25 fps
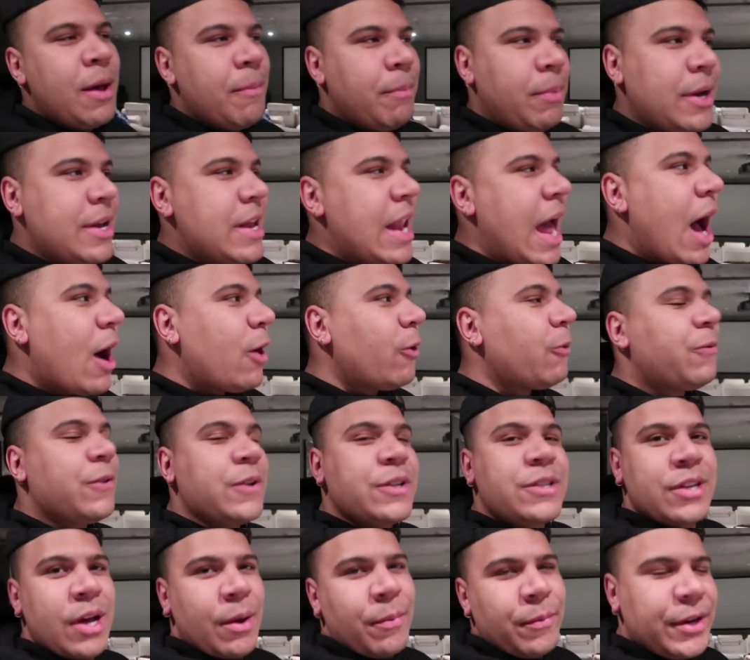But now for
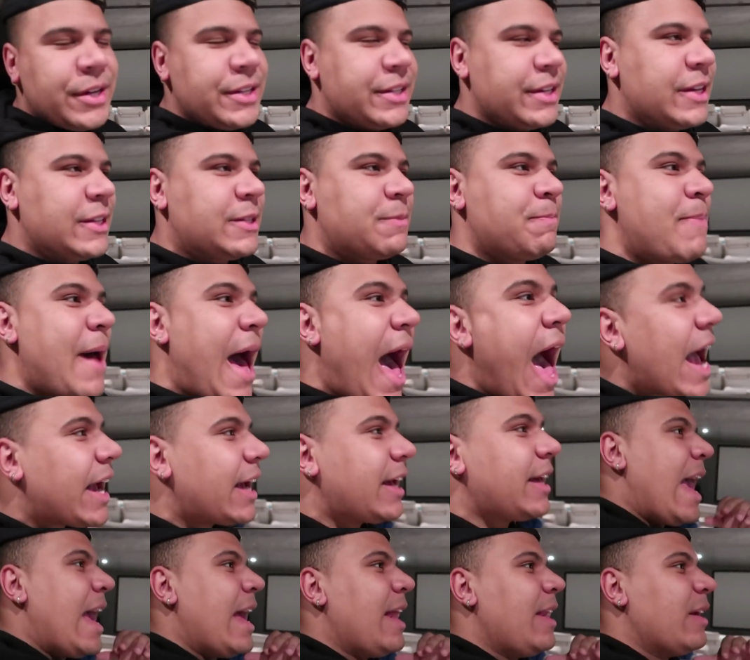some reason it's back,
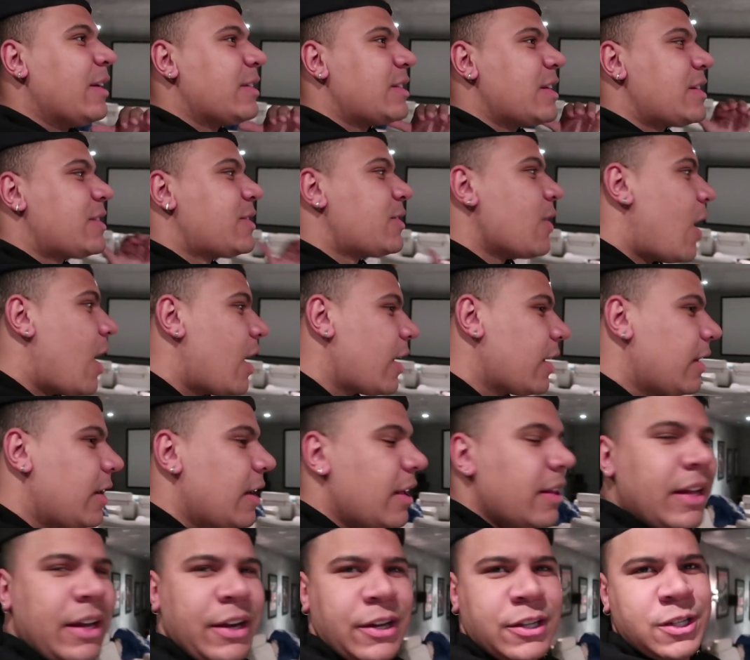and there's a song
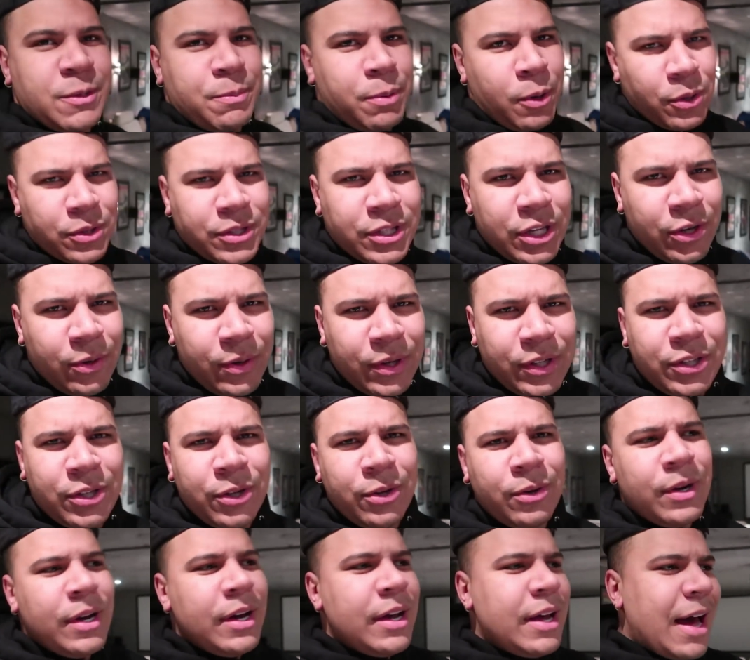that you're supposed to do it
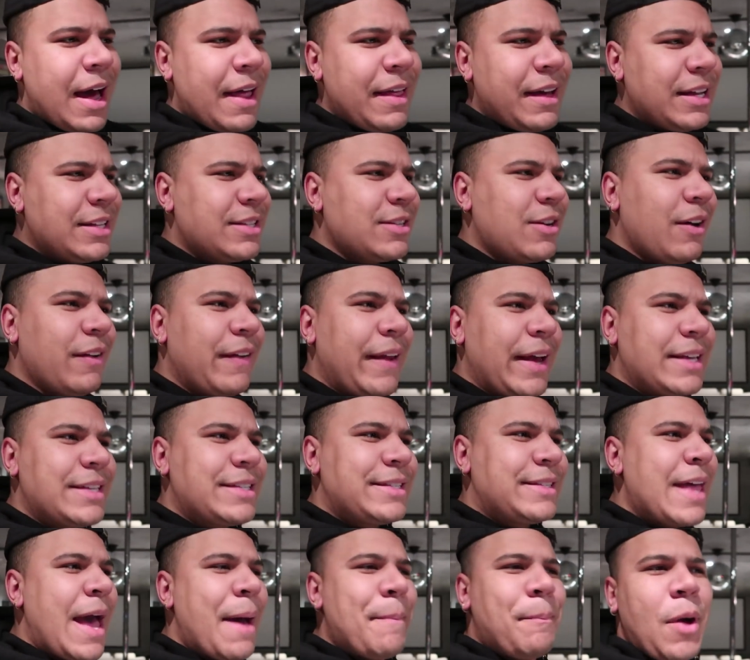to. I think it's called like
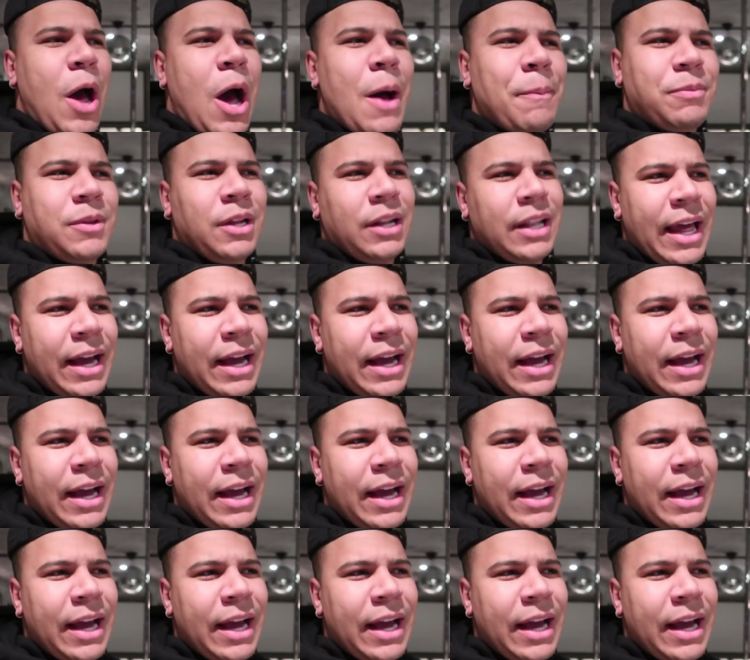Step Up the